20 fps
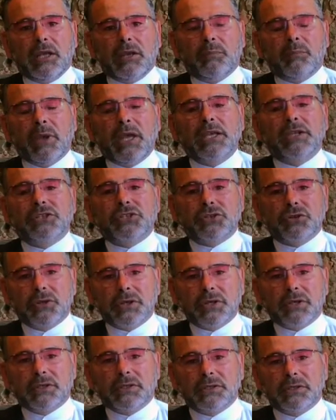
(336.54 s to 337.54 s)
Make
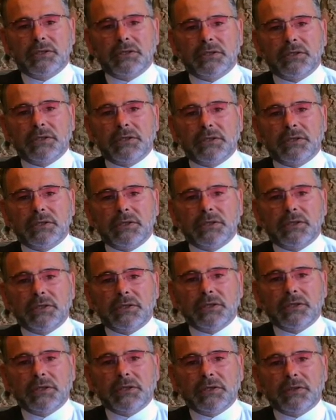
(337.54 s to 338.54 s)
sure
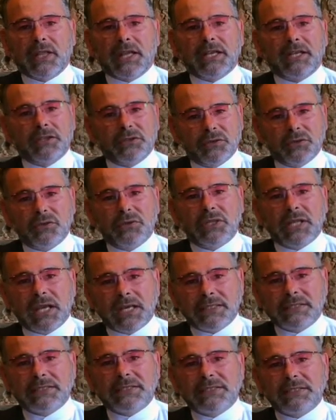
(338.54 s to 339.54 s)
that in
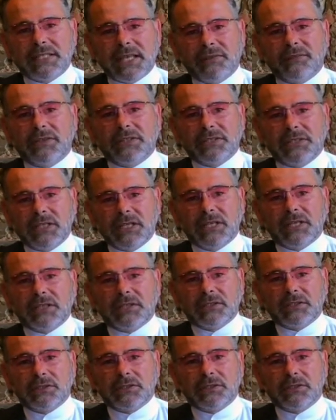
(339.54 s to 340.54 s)

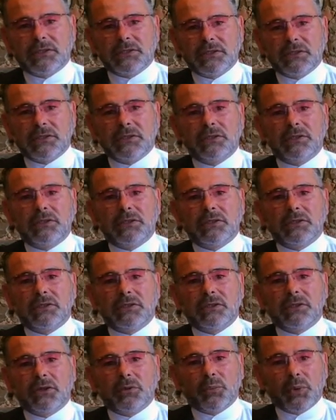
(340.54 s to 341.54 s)
2017
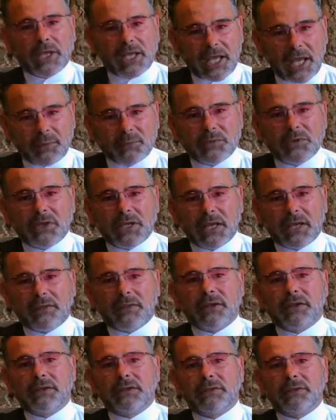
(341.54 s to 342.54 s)
we come
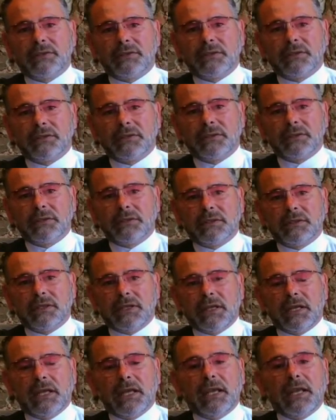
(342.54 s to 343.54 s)
together
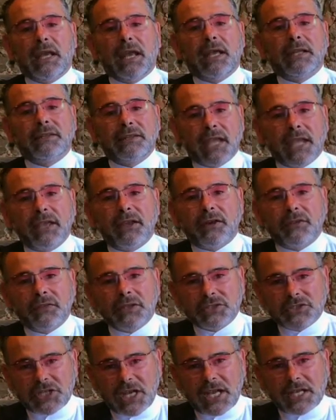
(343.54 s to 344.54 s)
and take on
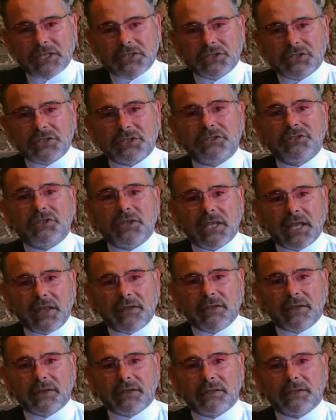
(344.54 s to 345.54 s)
the challenges
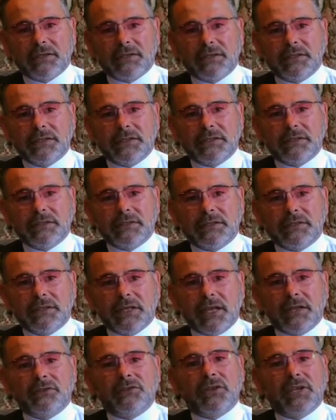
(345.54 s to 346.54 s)
together,
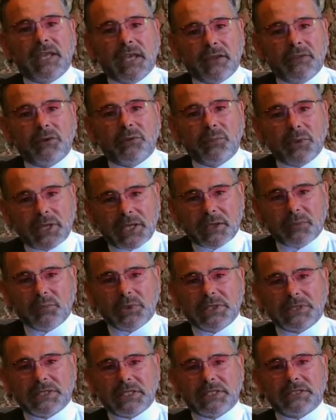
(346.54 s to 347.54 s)
and together we can
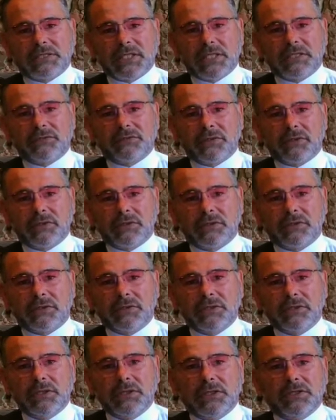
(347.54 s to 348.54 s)
be successful,
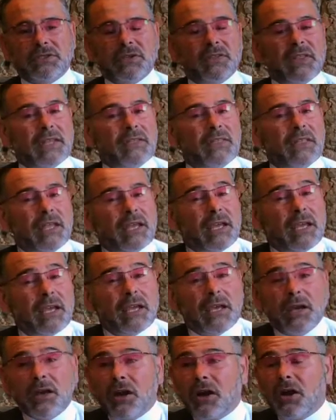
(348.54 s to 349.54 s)
so that there
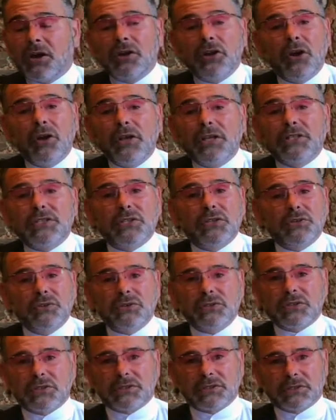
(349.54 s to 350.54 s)
are no
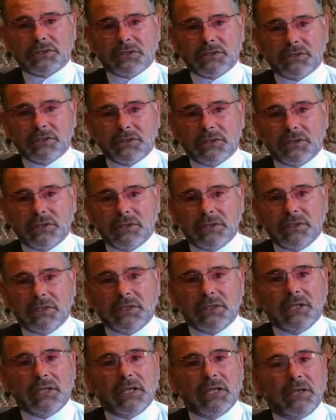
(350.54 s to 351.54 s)
excuses
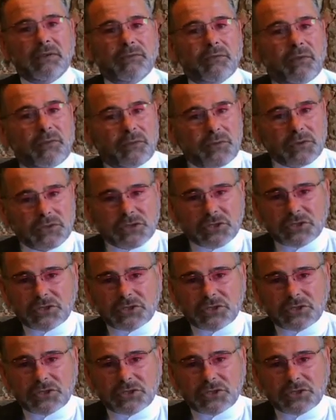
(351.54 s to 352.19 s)
for future